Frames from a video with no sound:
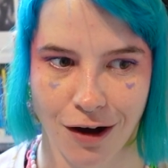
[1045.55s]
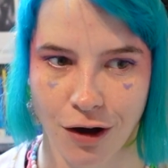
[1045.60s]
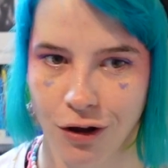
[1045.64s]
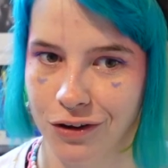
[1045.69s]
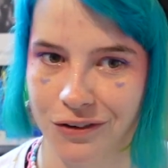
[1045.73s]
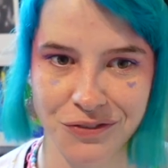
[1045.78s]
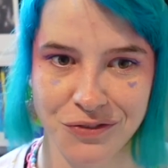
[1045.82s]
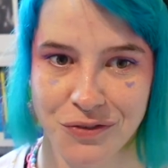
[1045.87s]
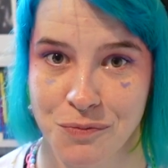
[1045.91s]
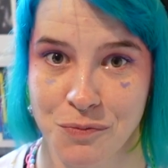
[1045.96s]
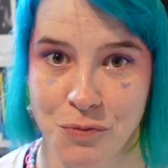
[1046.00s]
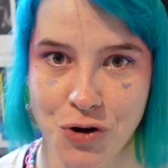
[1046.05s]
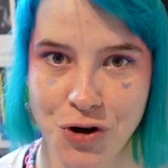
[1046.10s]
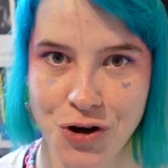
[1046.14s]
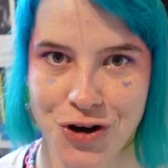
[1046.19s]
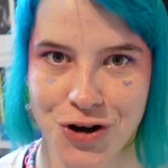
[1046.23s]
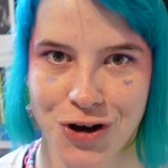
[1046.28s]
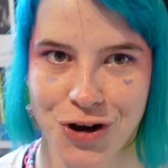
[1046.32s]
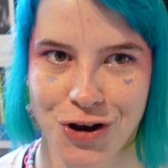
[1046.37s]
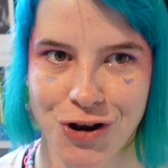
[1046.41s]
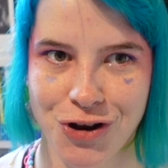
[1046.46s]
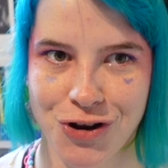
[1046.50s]
all of
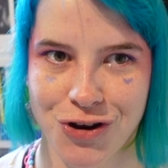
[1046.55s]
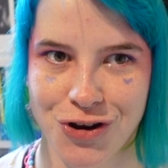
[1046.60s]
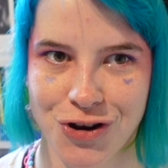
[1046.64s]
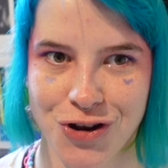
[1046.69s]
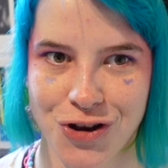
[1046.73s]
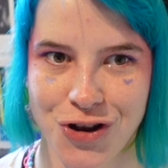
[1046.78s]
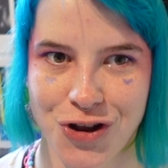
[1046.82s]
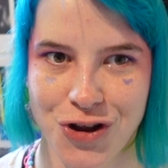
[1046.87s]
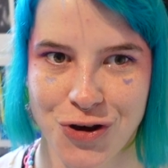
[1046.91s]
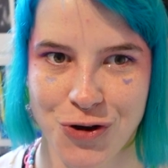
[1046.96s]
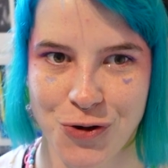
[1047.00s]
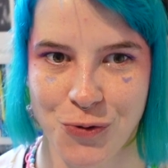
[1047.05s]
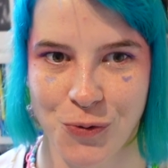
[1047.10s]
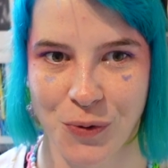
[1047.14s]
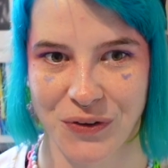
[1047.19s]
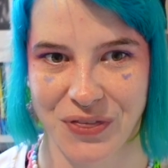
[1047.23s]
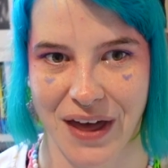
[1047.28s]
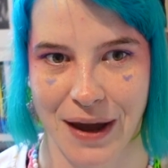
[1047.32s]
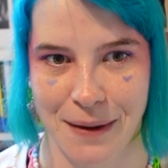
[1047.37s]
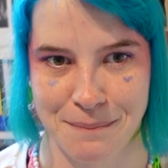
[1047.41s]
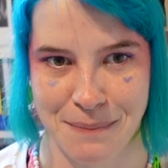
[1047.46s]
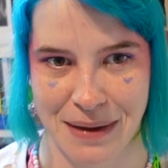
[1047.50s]
them knew
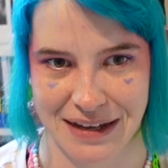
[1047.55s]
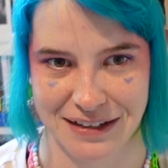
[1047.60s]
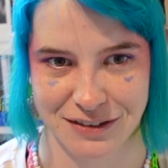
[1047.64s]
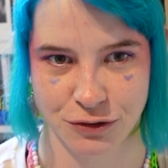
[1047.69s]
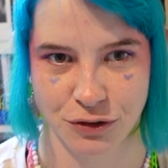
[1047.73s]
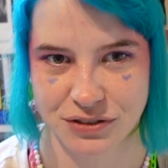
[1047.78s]
what that meant.